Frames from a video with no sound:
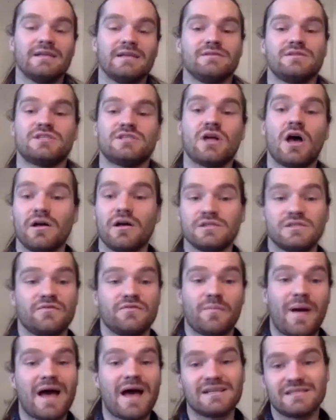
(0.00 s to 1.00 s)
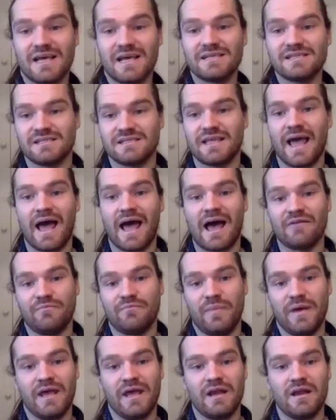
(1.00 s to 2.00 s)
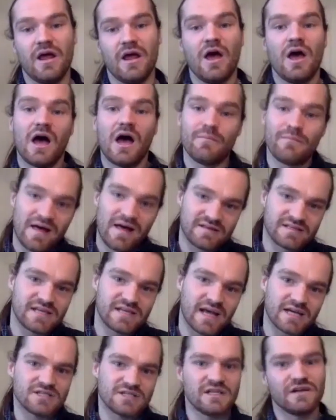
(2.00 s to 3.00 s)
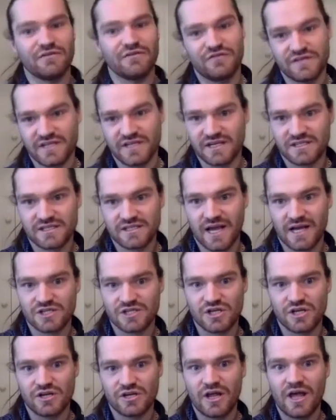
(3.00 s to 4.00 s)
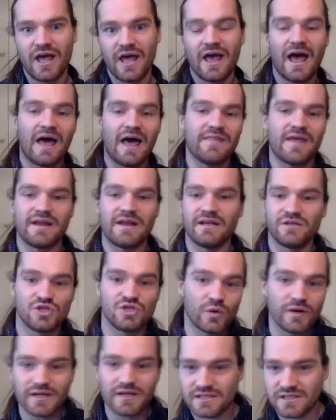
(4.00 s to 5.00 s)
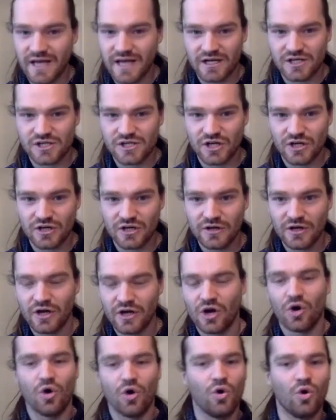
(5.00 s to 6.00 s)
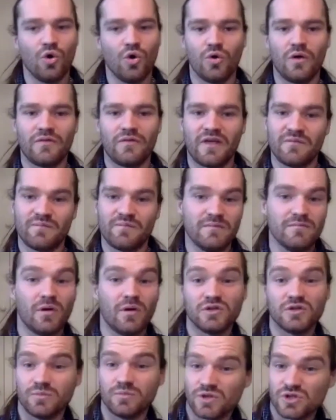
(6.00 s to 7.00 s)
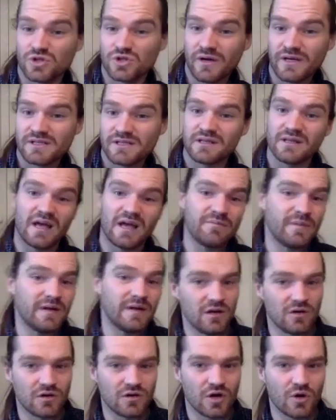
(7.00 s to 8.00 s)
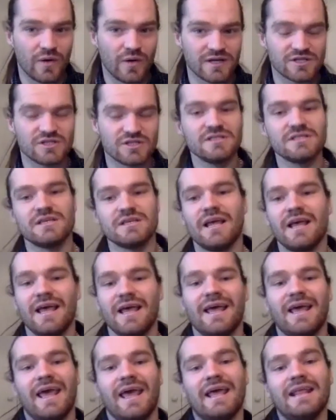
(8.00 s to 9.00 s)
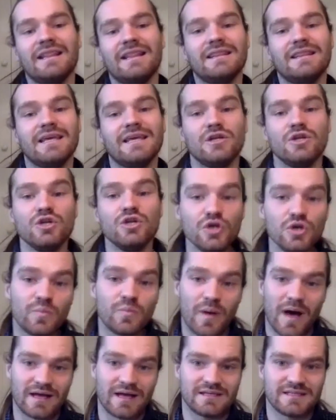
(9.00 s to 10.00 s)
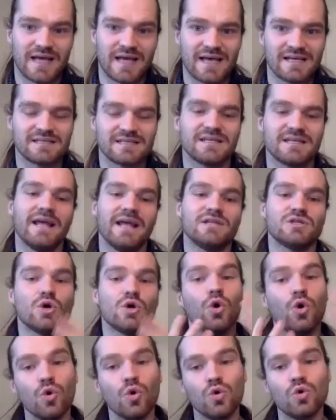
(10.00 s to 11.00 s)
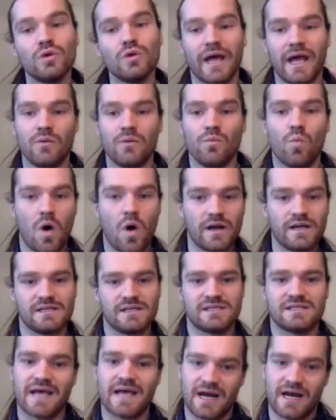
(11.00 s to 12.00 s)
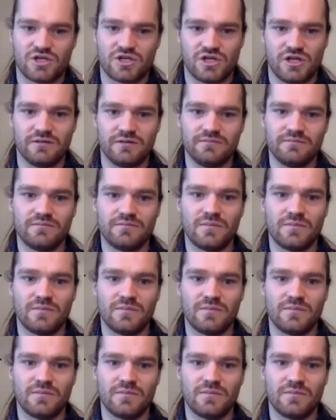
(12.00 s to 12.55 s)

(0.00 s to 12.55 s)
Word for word: styles of the P A T test, there have been a math section and a physics section, and then a joint section, or there've been multiple choice and there've been longer questions. In the new P A T test, it's all in one section.